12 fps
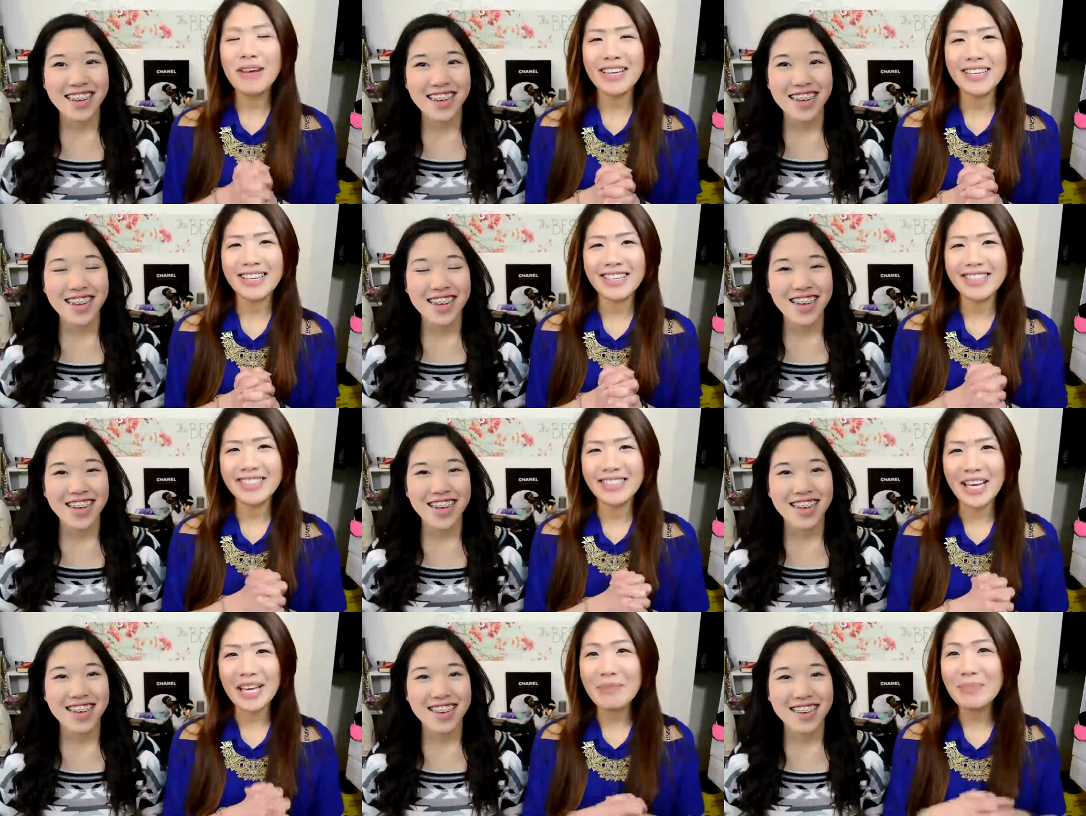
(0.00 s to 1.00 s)
Speaker 1: goodness,
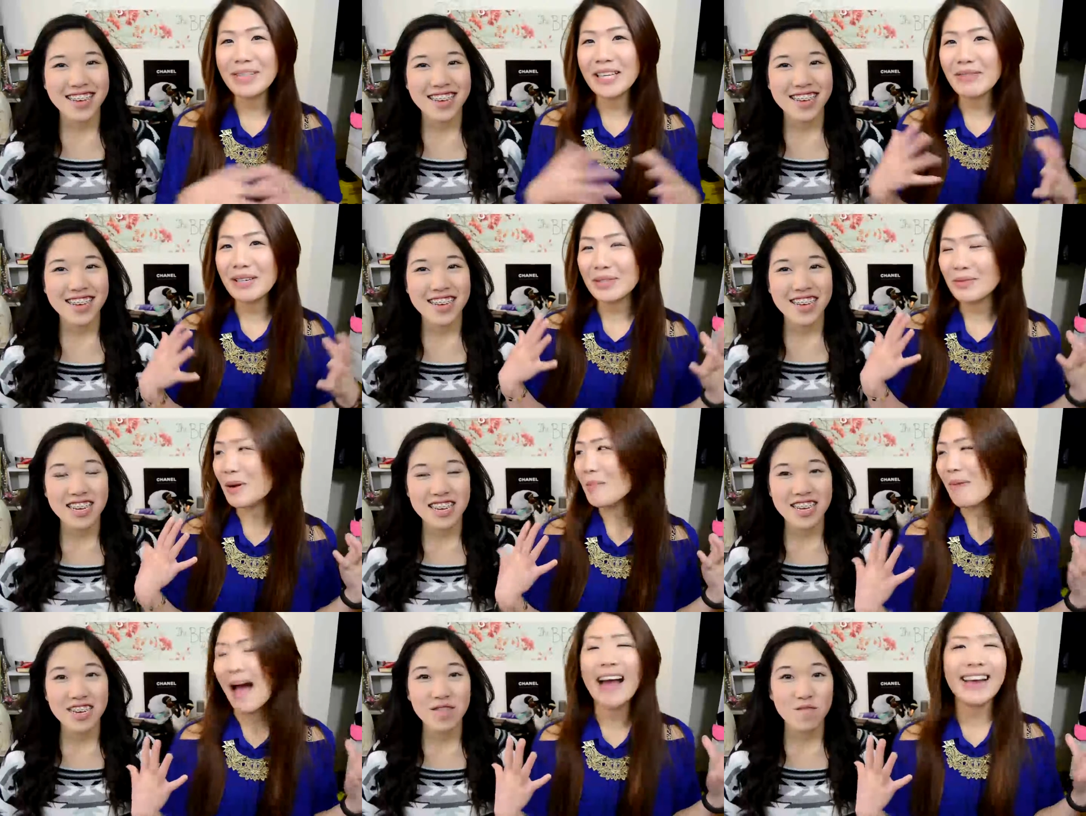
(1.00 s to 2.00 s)
can you believe it? We're
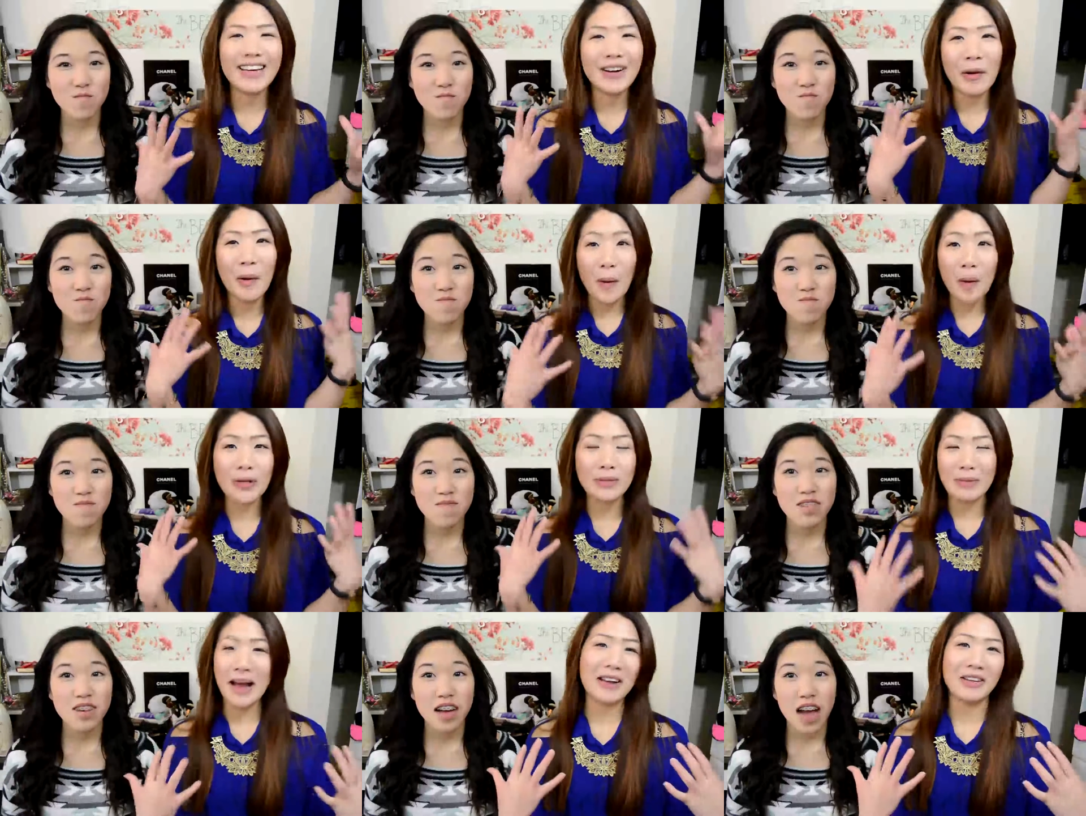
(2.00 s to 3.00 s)
back in our old
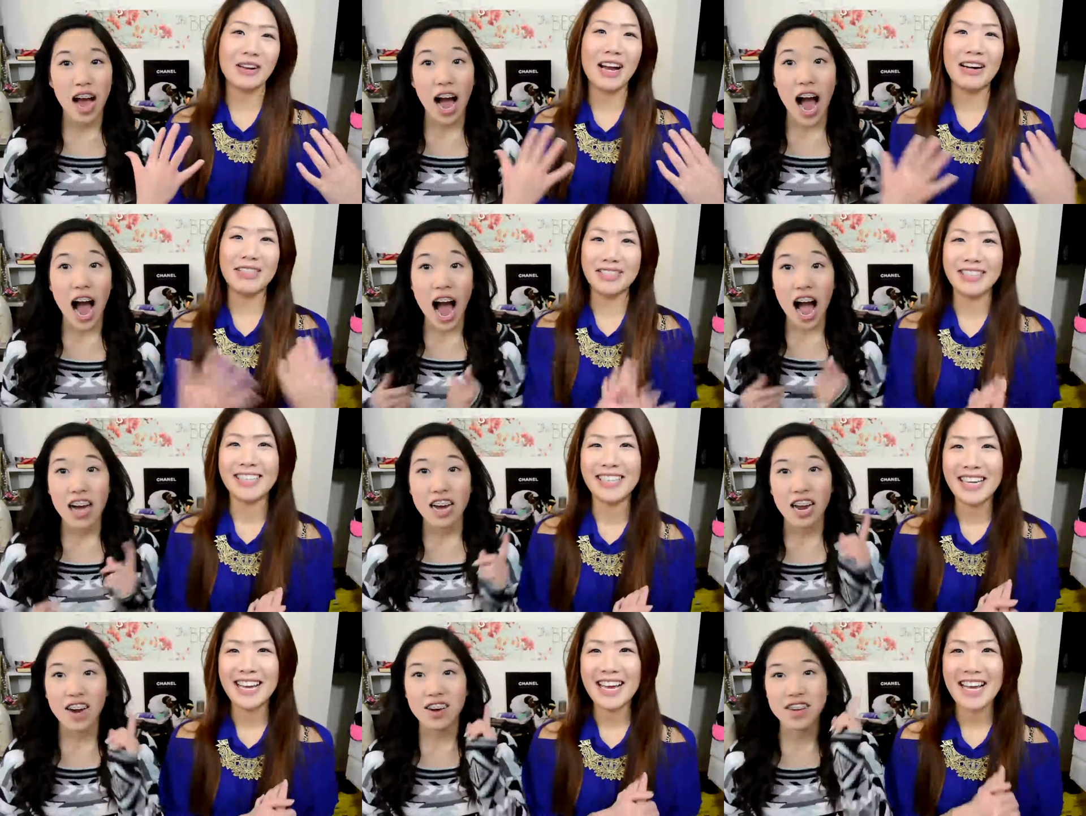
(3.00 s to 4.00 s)
background.
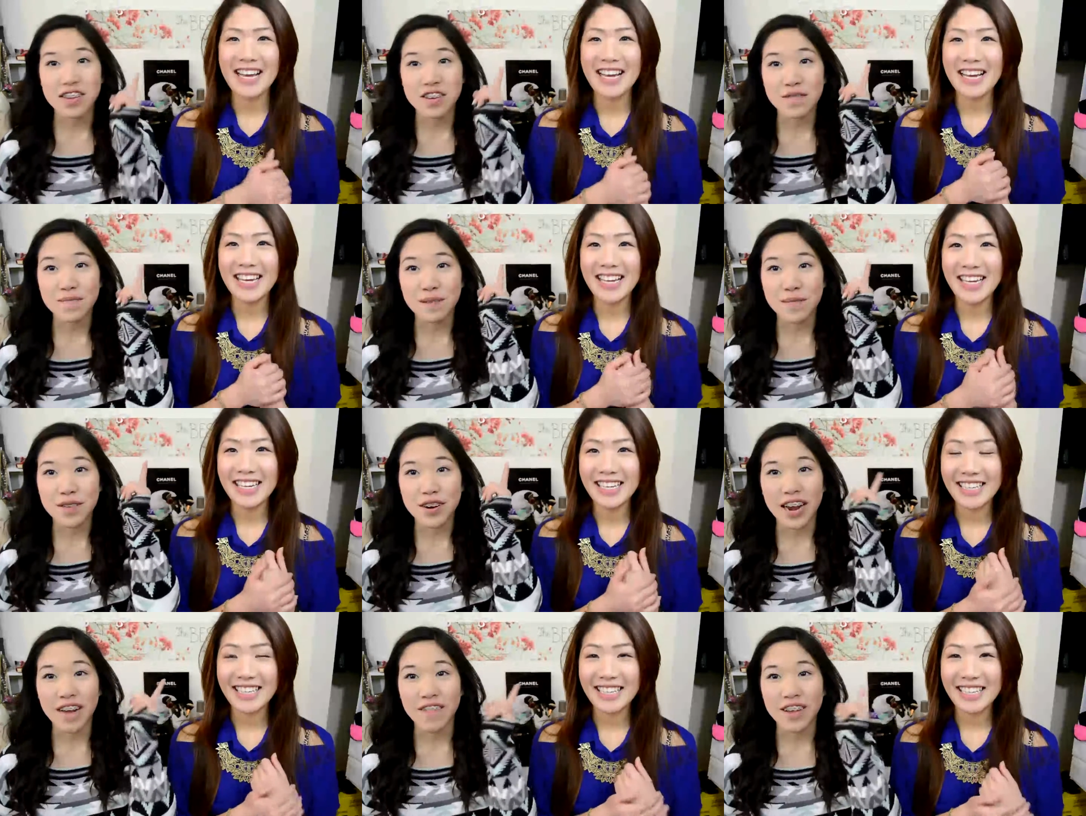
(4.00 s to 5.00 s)
Hello, do you remember
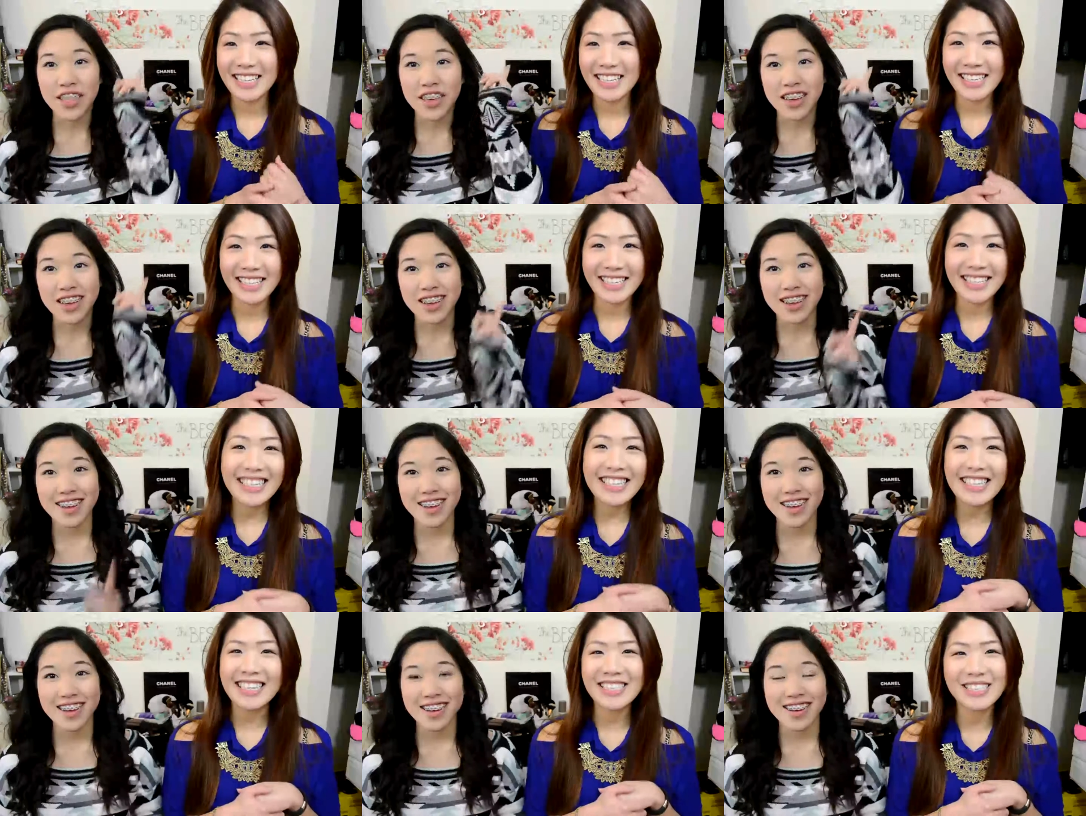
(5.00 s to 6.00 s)
everything?
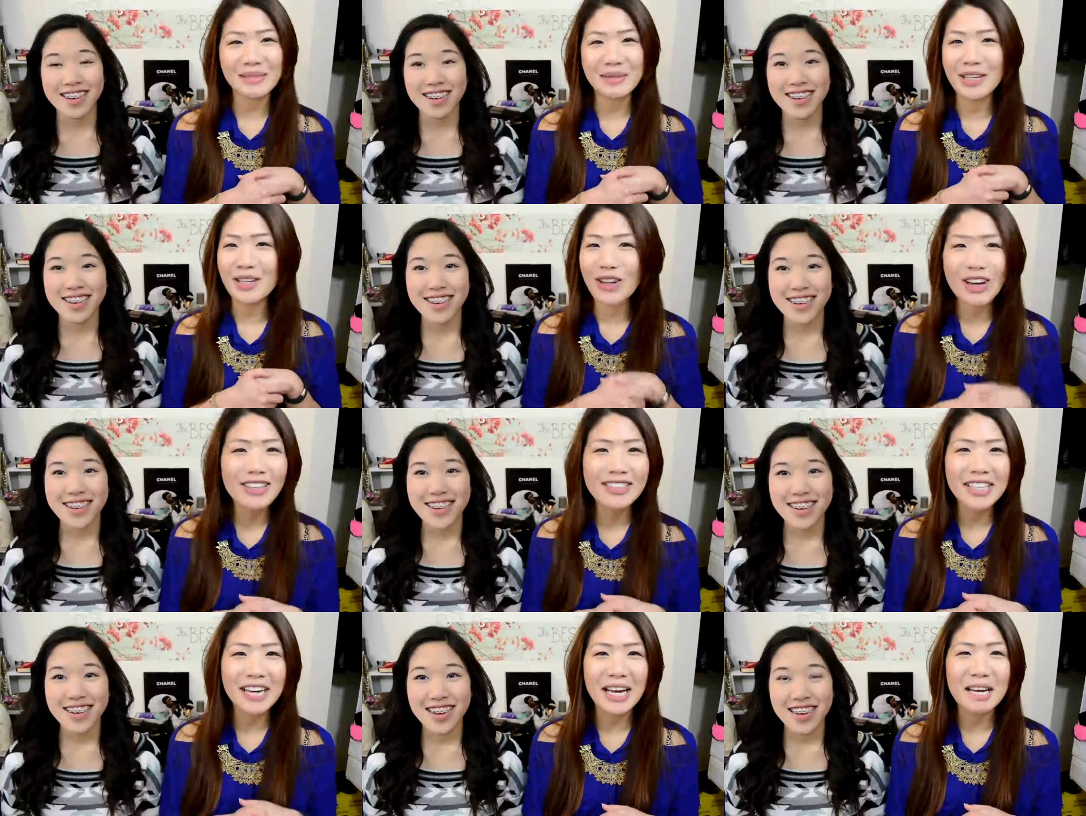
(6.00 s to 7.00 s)
Goodness, it's been a long
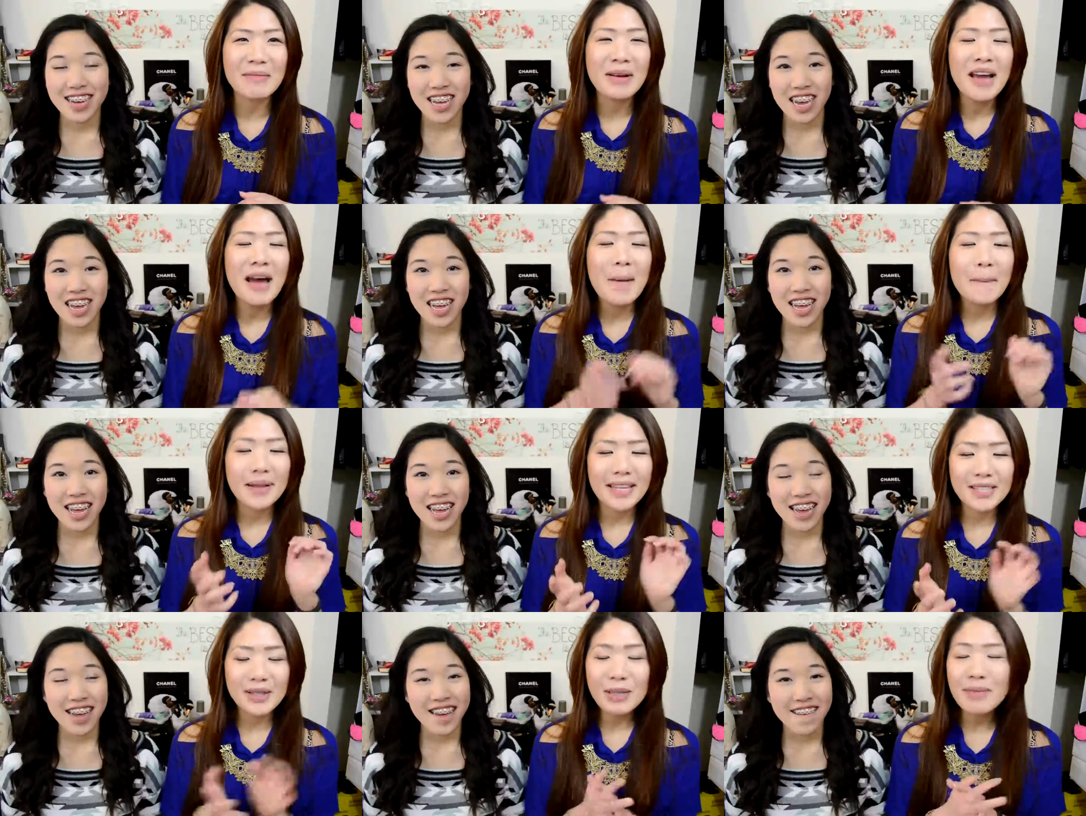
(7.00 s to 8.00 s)
time. But that's
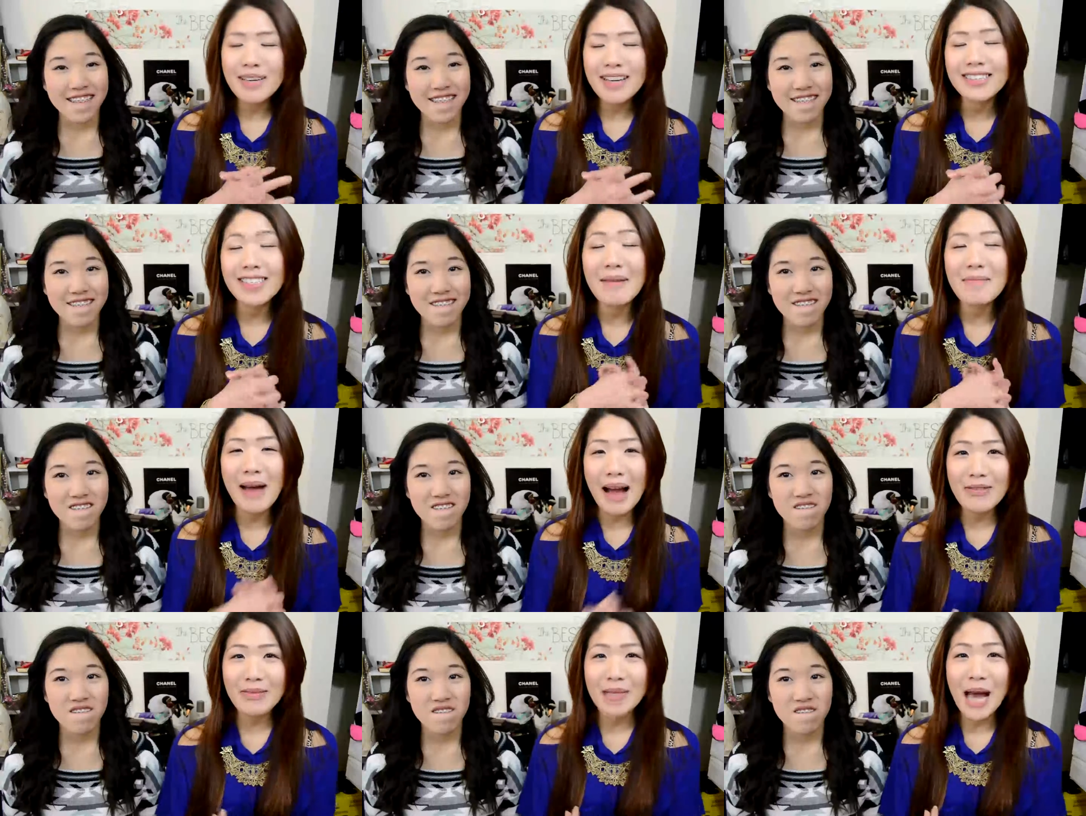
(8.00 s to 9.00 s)
only because I'm back
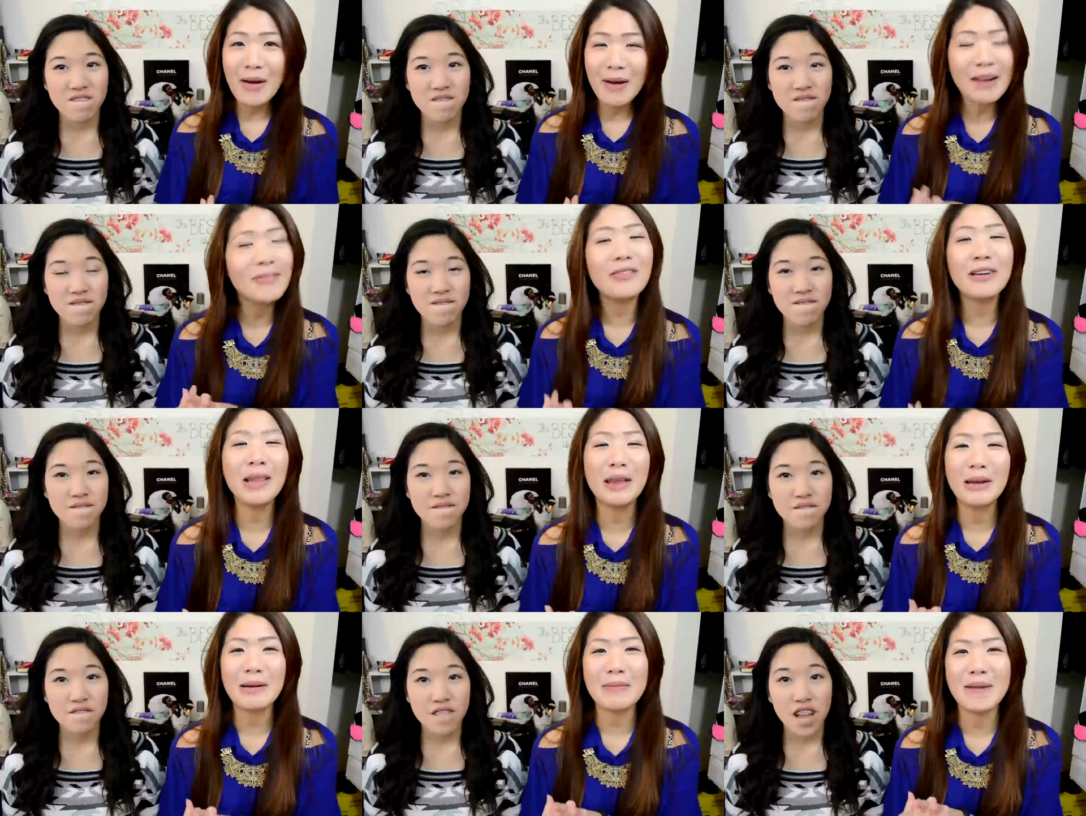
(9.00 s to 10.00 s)
from Taiwan for a
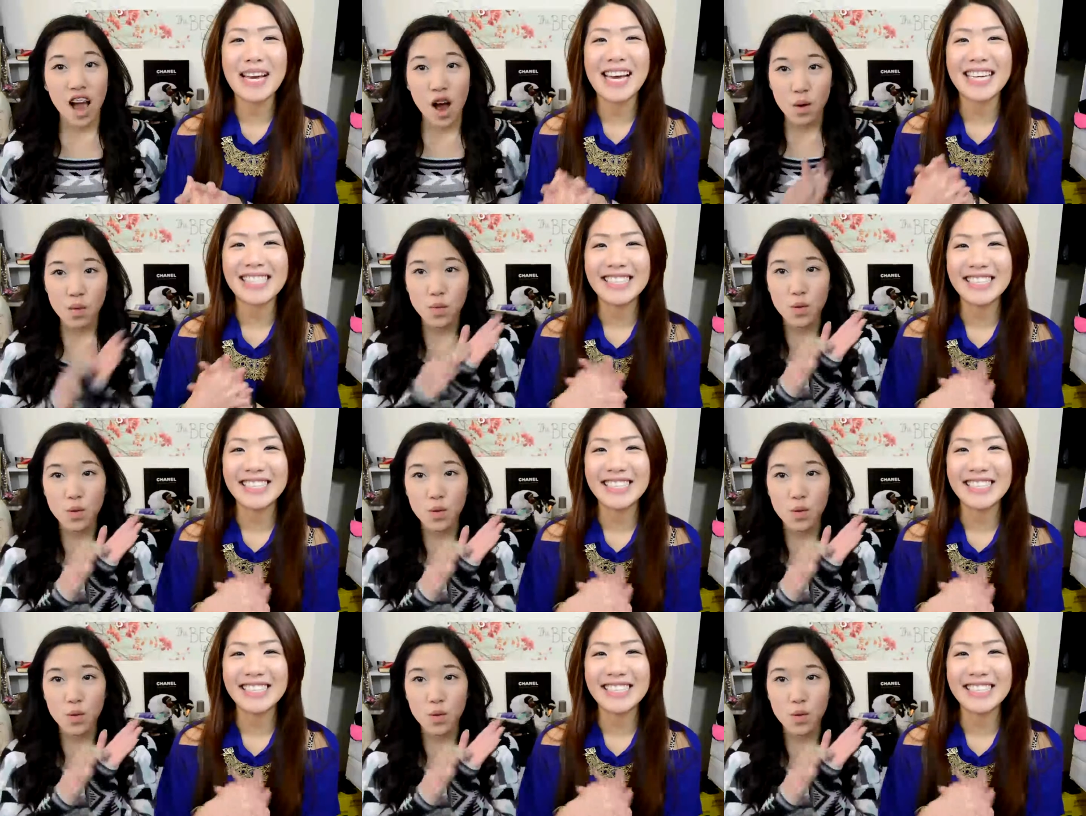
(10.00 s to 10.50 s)
little bit.